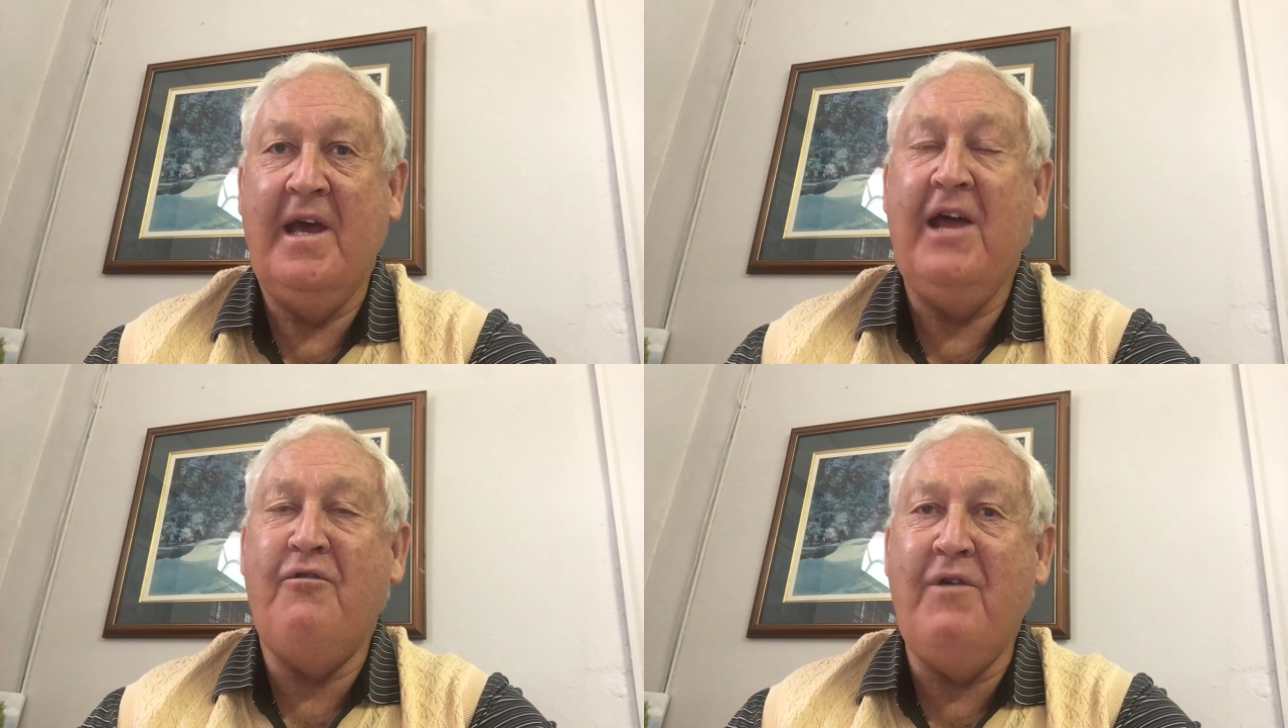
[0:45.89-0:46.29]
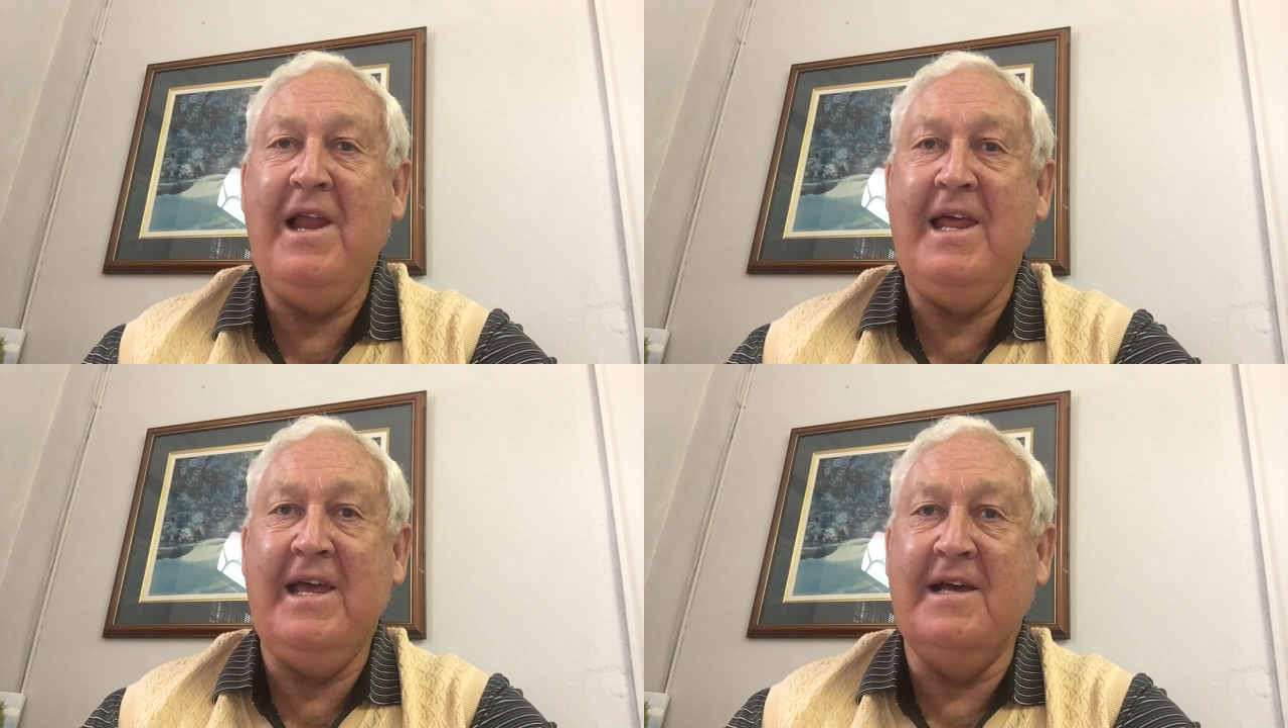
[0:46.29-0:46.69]
It
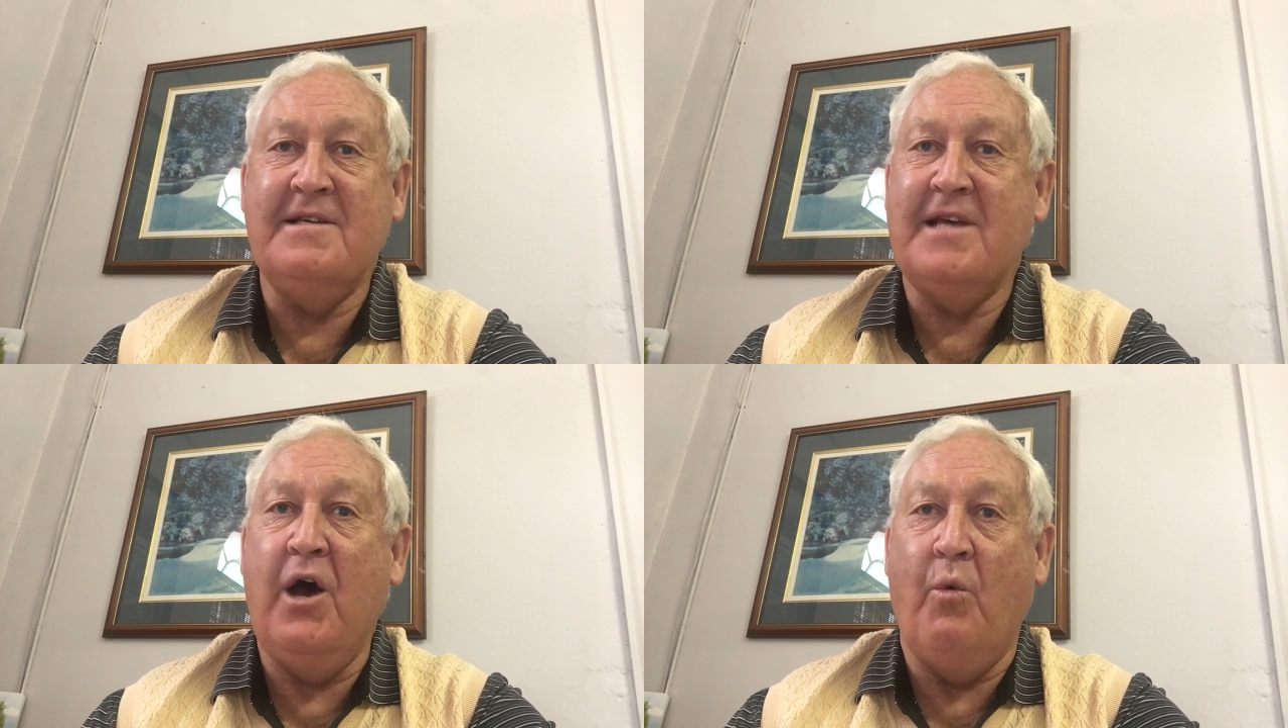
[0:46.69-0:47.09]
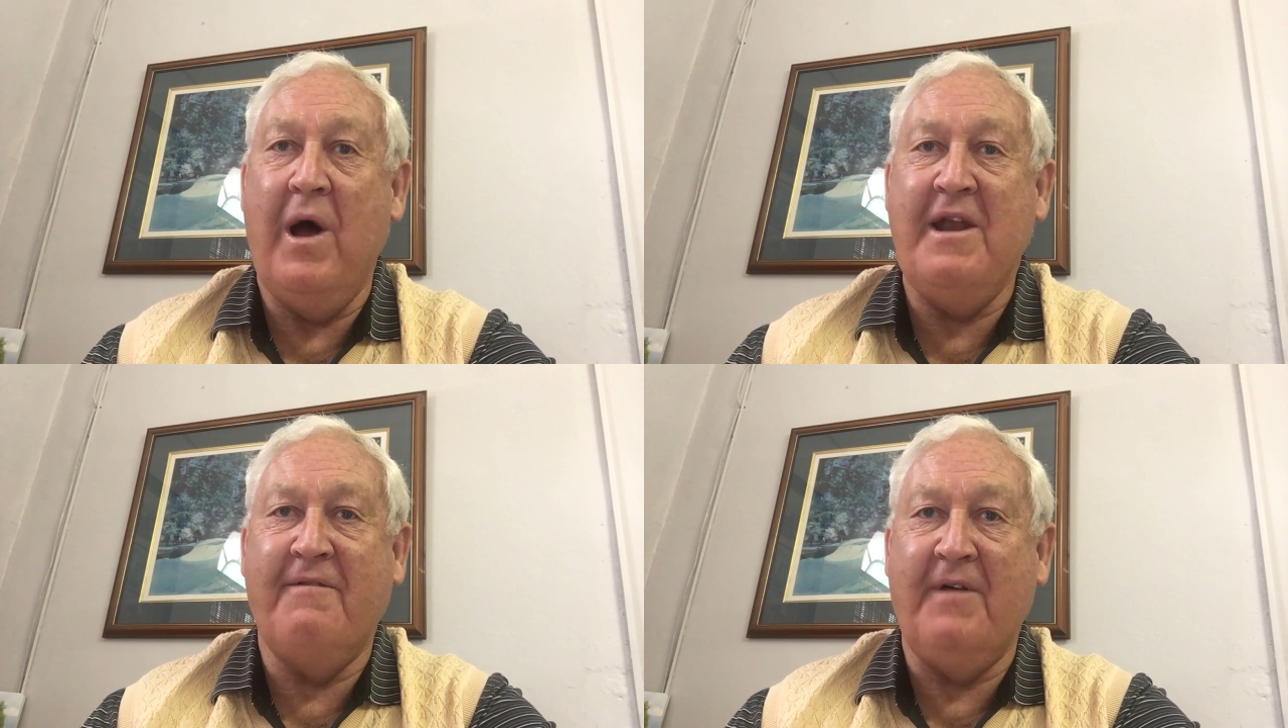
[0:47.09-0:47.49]
really is a
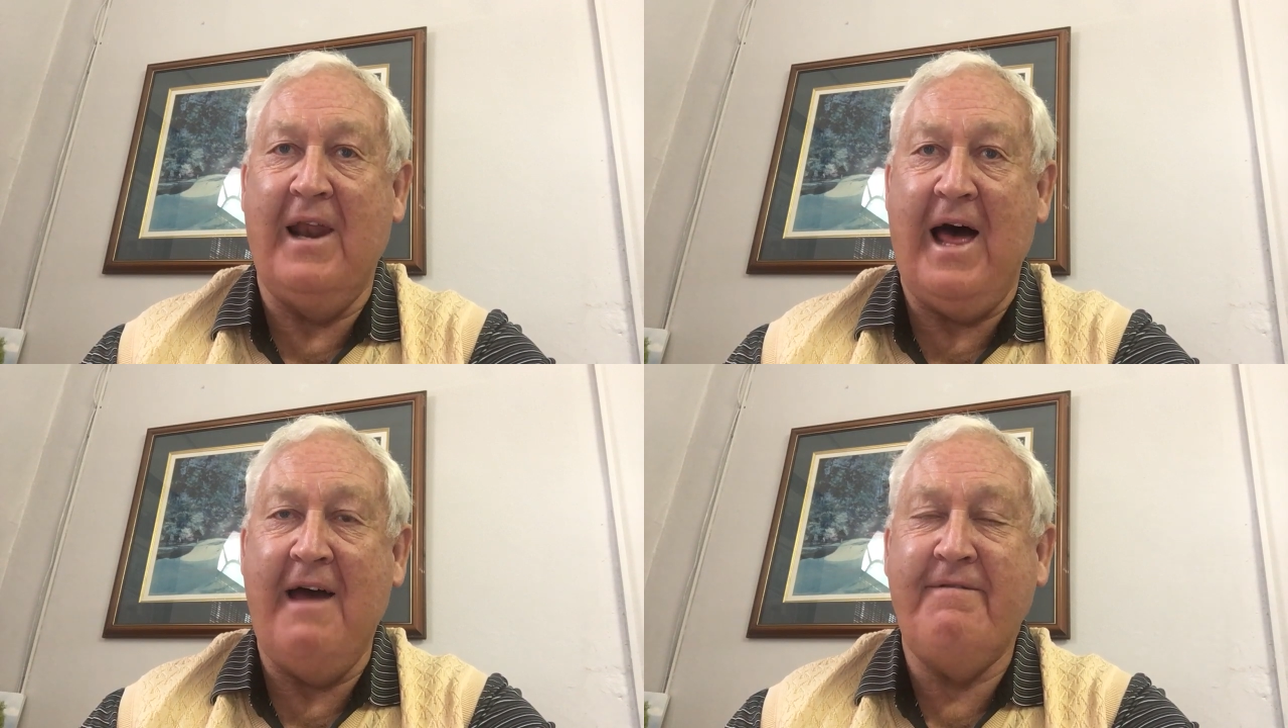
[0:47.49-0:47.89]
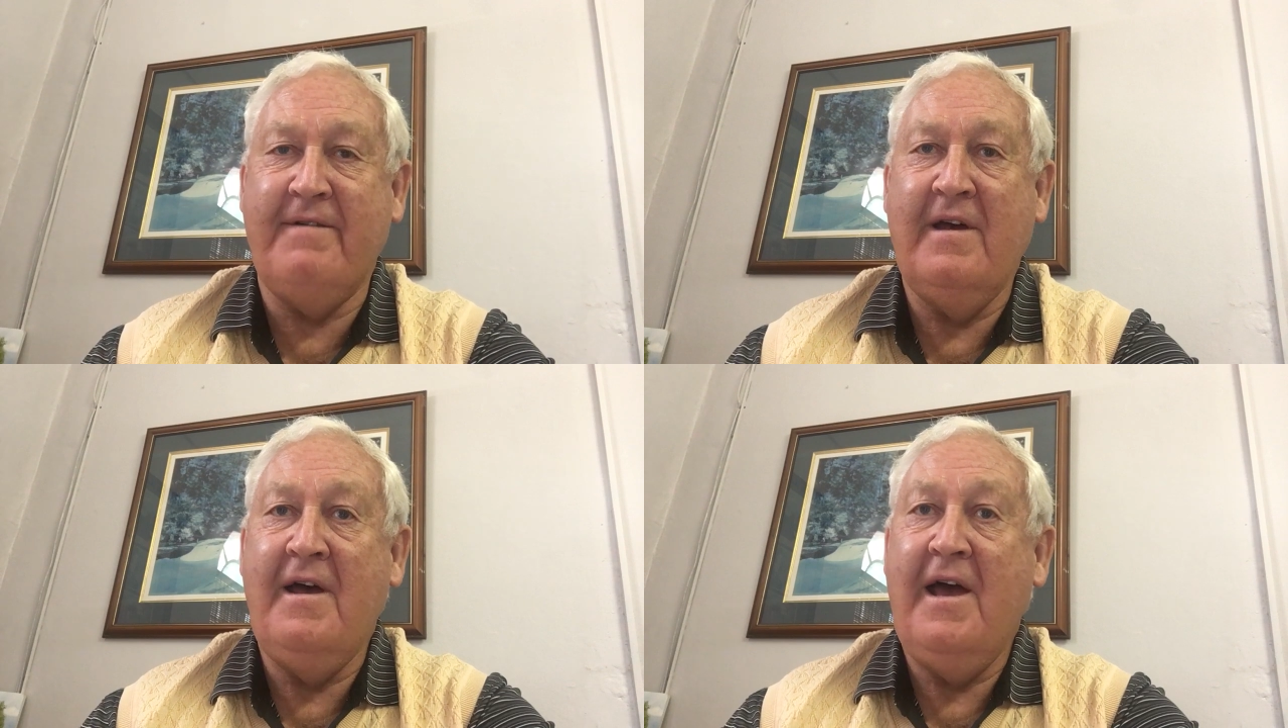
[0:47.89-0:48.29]
wonderful
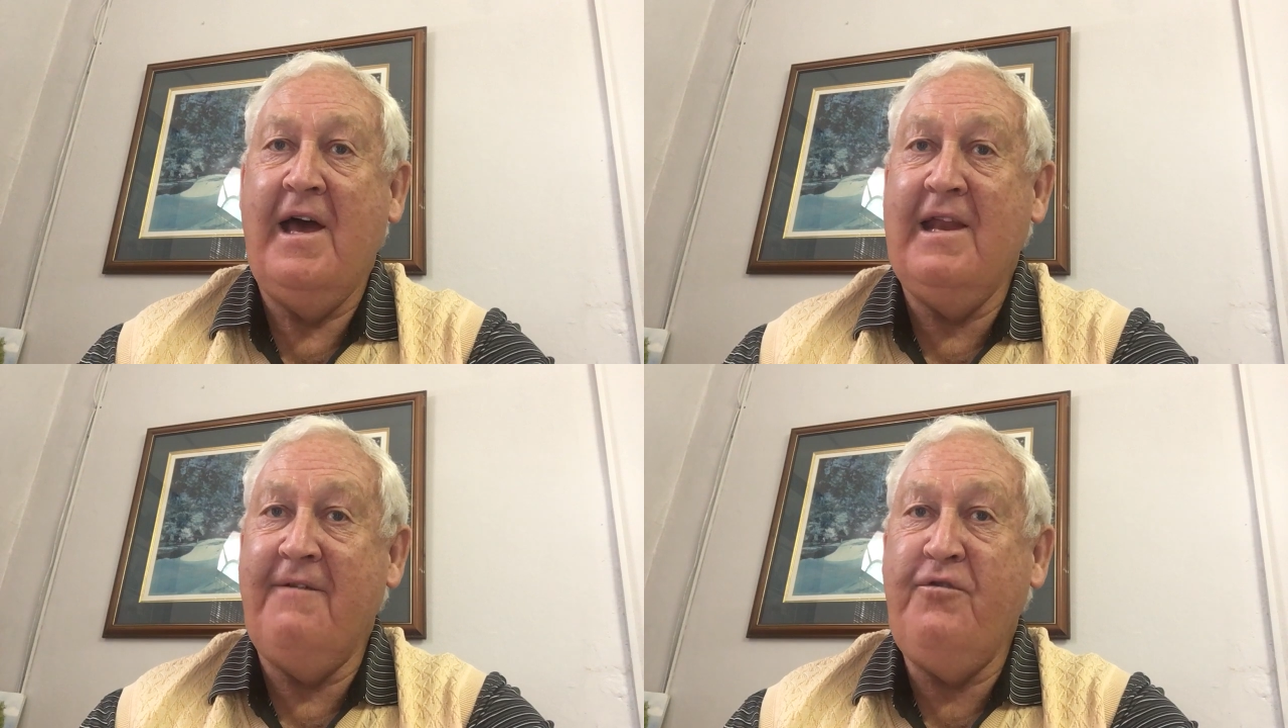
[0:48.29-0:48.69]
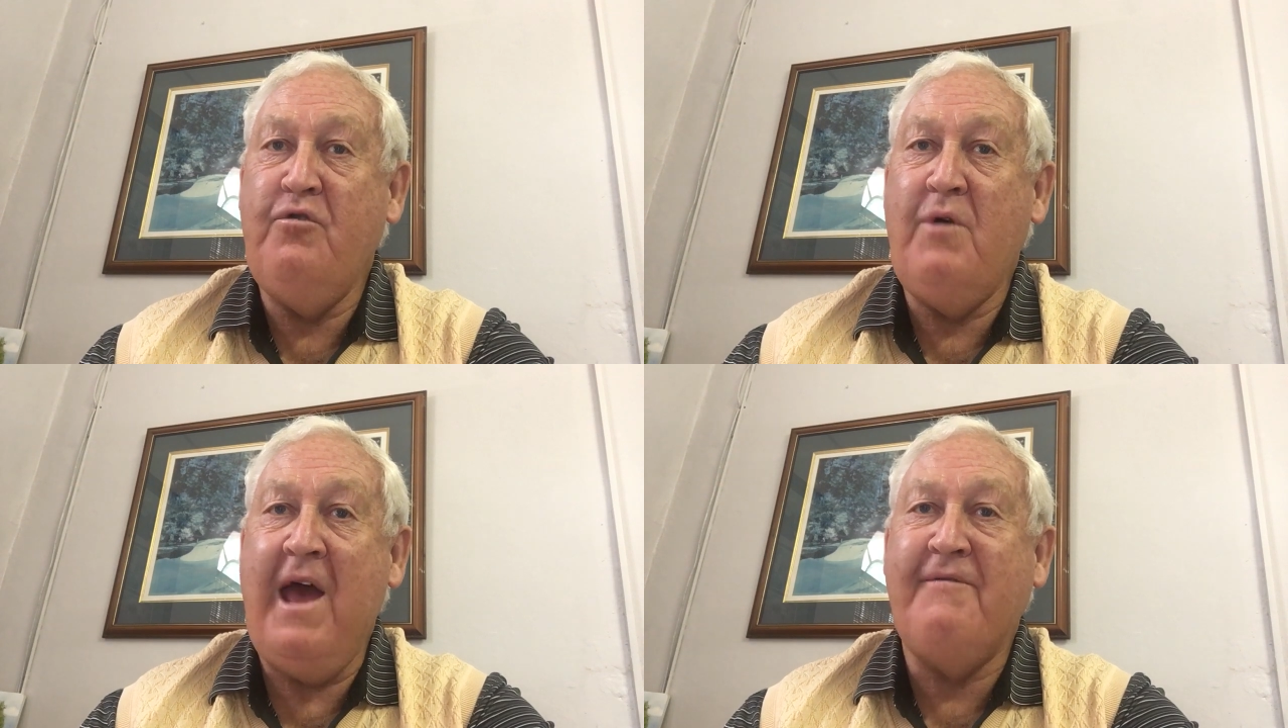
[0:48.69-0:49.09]
life. And if
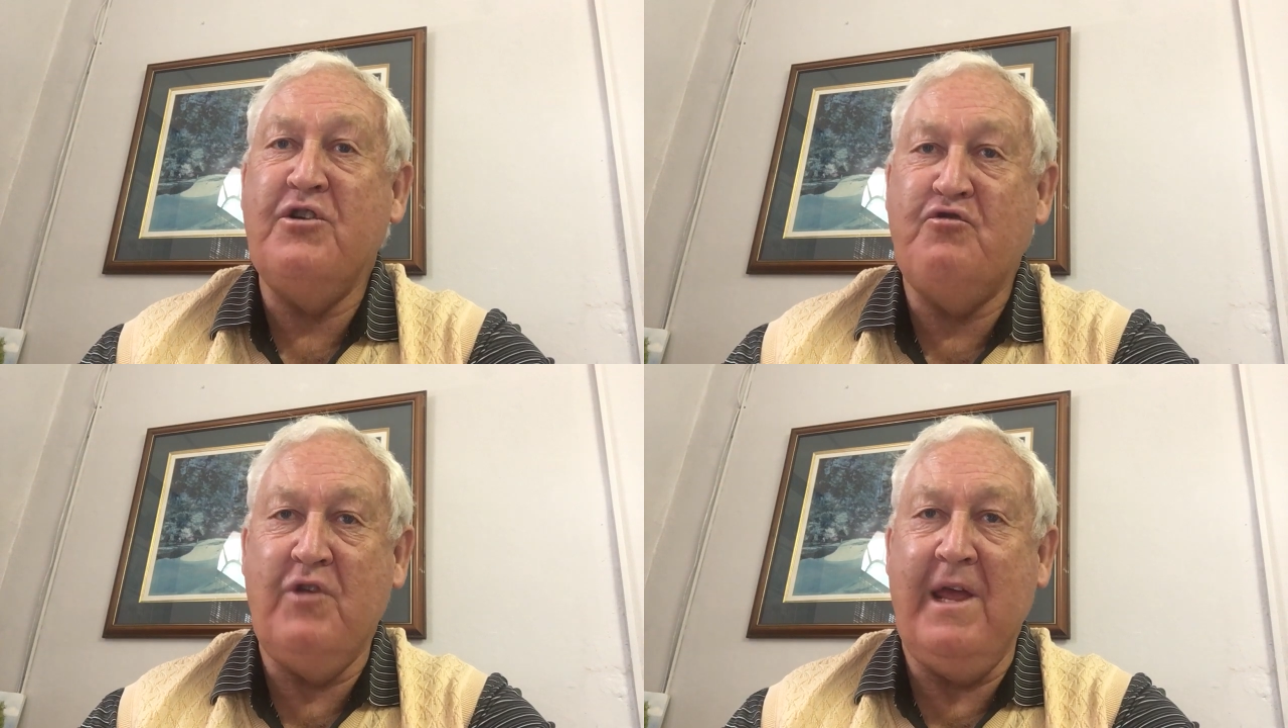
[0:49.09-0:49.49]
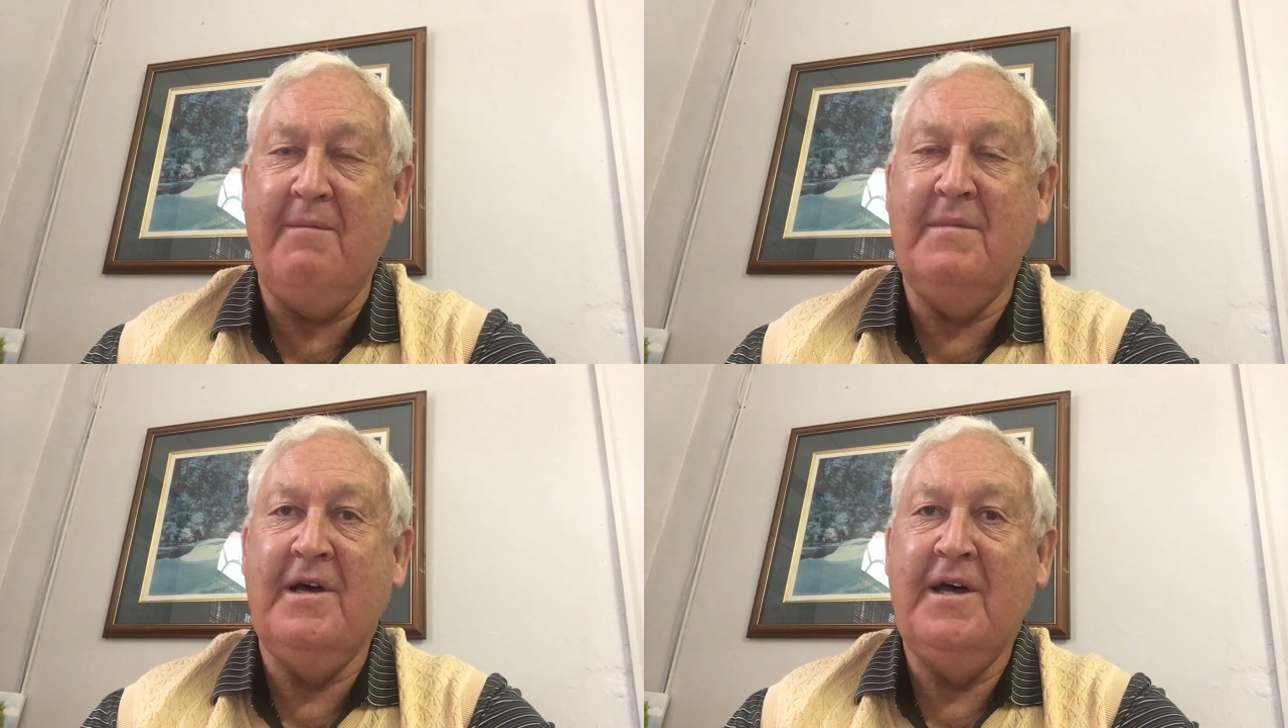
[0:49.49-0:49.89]
you have a
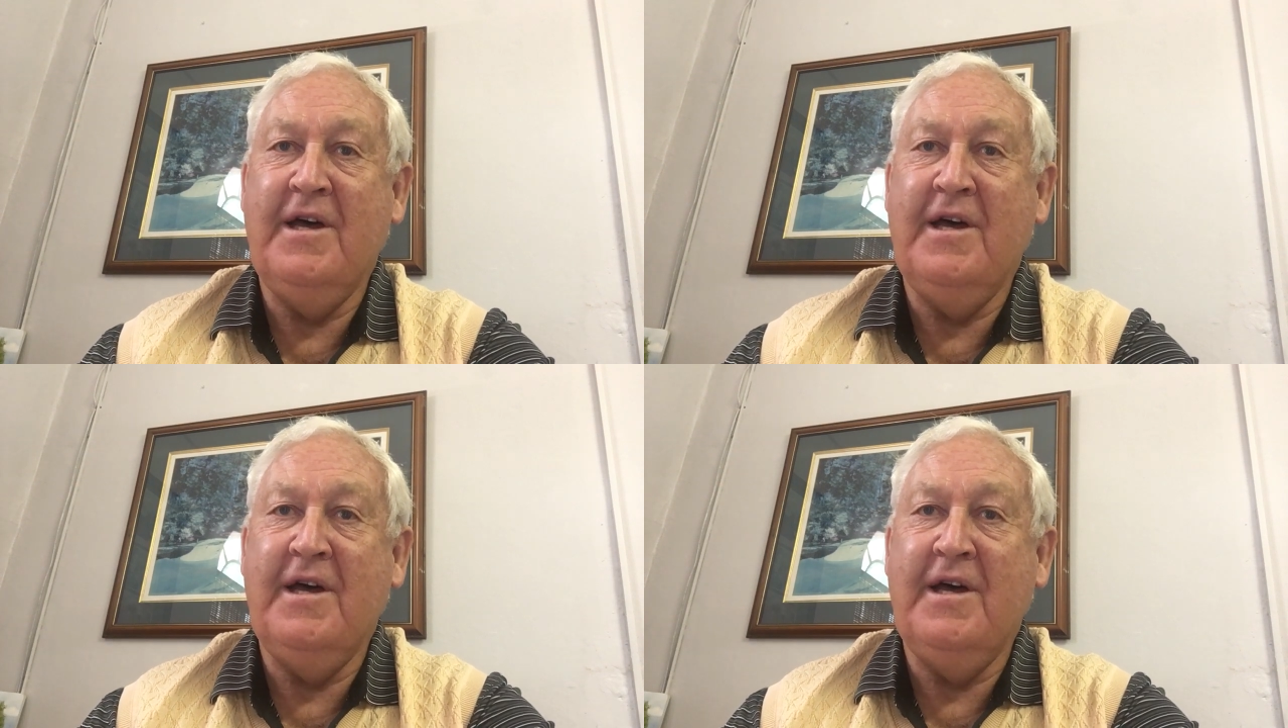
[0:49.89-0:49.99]
dream